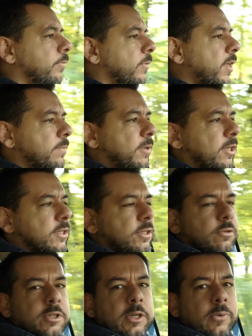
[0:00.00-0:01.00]
That
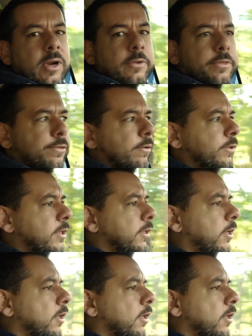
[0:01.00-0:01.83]
means using around 13